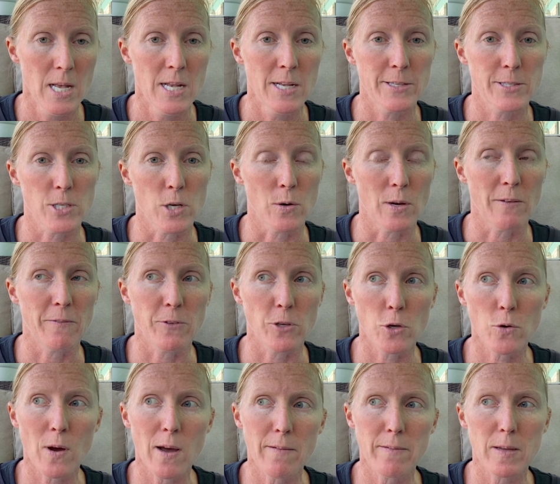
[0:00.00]
So if
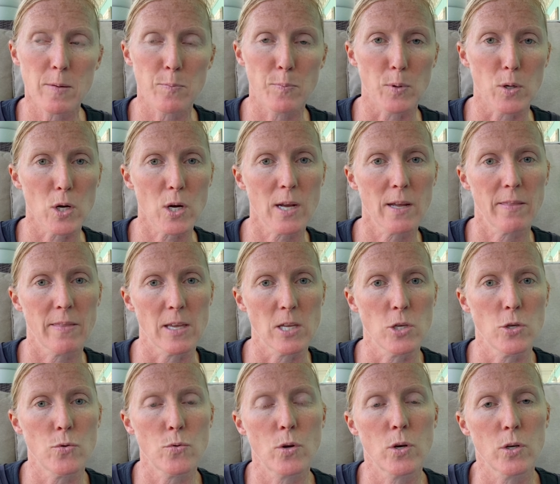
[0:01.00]
you have a book that
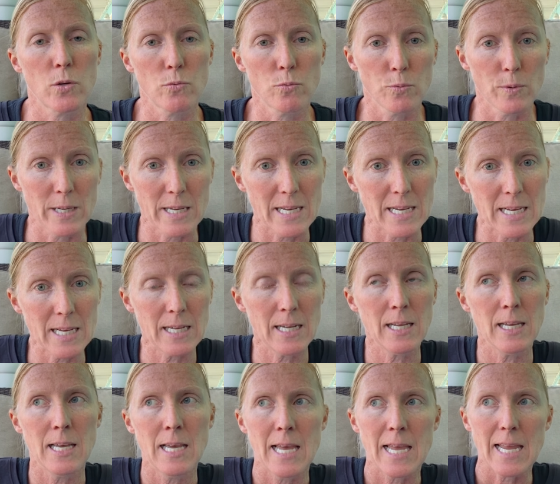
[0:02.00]
you could
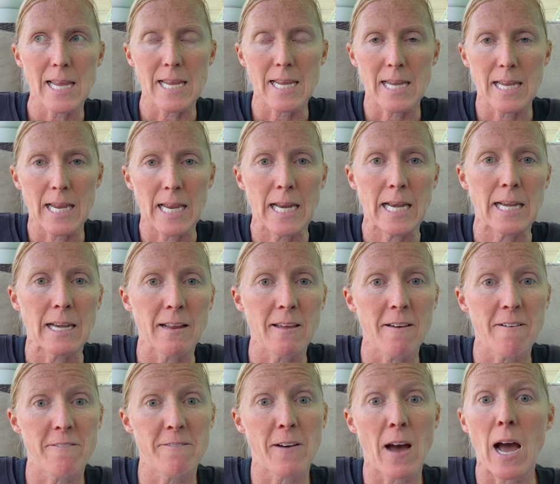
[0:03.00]
read in
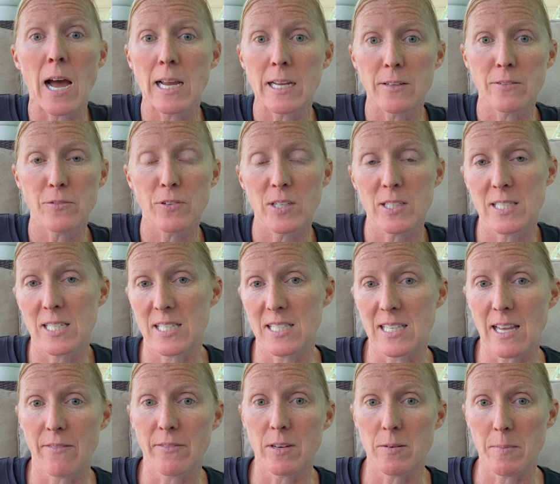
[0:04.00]
5 to
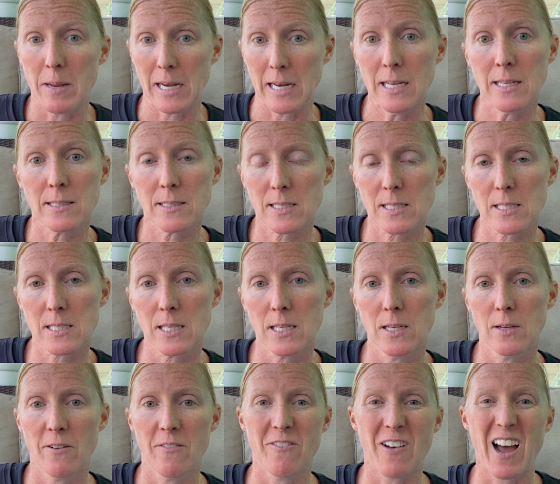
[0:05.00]
7 minutes,
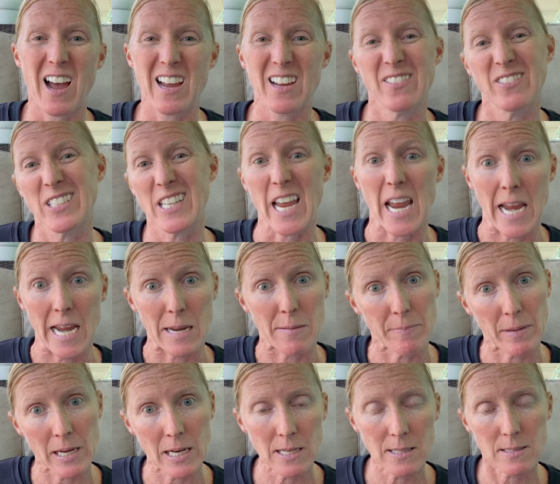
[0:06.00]
5 to 8
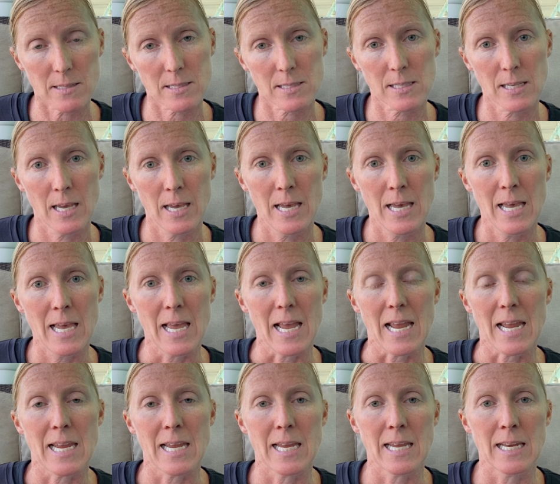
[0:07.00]
minutes,
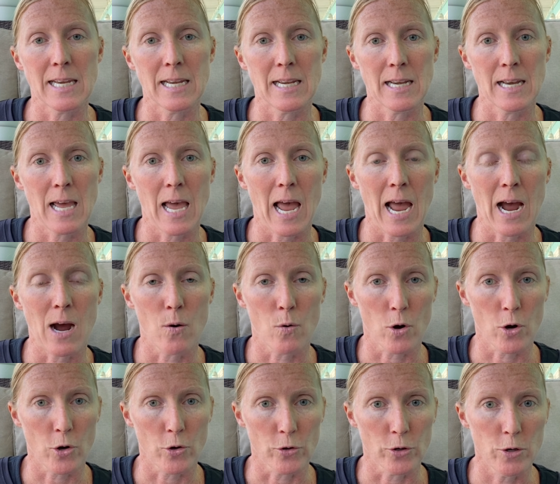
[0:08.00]
in
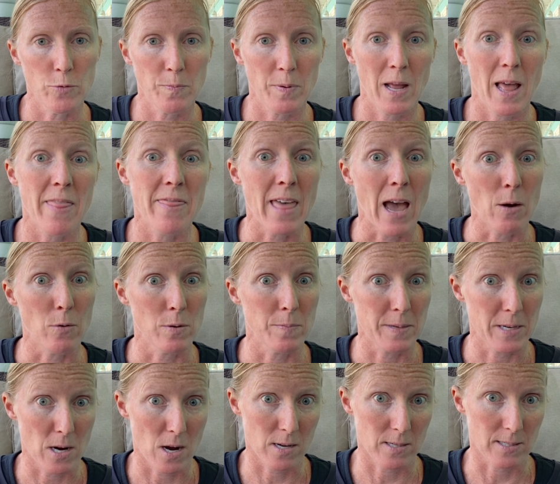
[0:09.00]
our group, that would
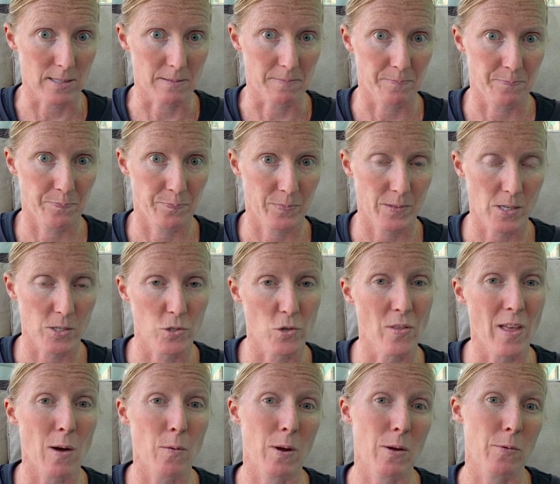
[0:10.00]
be awesome. So
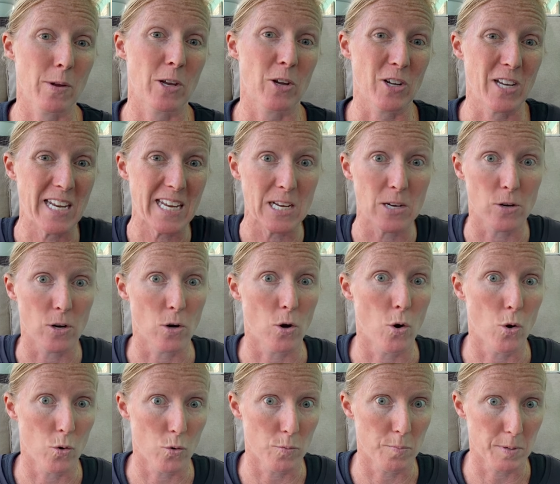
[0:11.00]
that way we could hear a
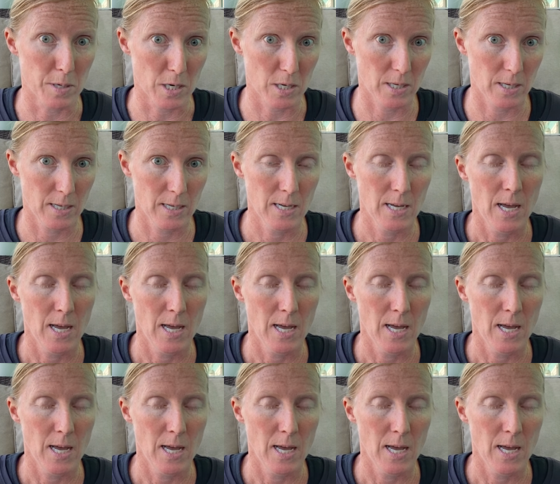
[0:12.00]
whole book.